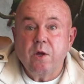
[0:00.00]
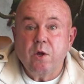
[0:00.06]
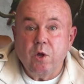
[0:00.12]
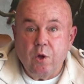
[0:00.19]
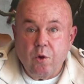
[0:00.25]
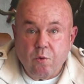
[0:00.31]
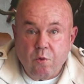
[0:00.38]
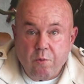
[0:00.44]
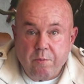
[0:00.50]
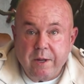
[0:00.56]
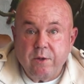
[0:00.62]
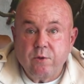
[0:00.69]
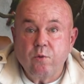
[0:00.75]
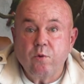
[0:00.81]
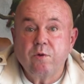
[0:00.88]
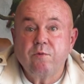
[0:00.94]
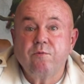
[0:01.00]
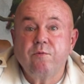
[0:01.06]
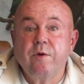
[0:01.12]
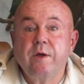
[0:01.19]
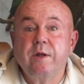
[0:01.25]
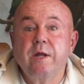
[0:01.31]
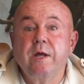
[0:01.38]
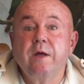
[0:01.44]
You will be taught
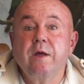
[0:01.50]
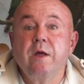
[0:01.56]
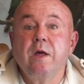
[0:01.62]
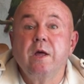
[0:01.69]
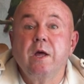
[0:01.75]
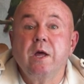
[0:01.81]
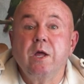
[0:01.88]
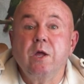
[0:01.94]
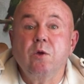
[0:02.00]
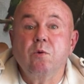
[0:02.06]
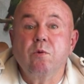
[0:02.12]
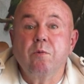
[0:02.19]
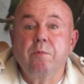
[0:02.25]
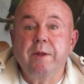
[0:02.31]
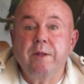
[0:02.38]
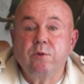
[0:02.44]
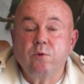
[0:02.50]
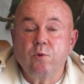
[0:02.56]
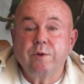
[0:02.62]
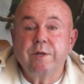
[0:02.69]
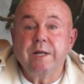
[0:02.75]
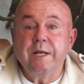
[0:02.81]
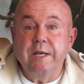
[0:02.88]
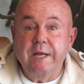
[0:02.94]
further. You will be
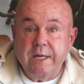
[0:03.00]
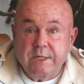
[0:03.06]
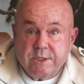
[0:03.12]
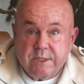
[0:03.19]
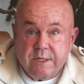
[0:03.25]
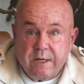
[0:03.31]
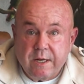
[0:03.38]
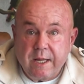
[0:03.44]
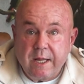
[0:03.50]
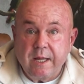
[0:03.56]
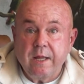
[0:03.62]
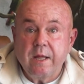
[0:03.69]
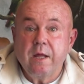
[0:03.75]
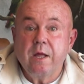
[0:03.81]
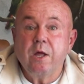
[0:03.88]
taught additionally.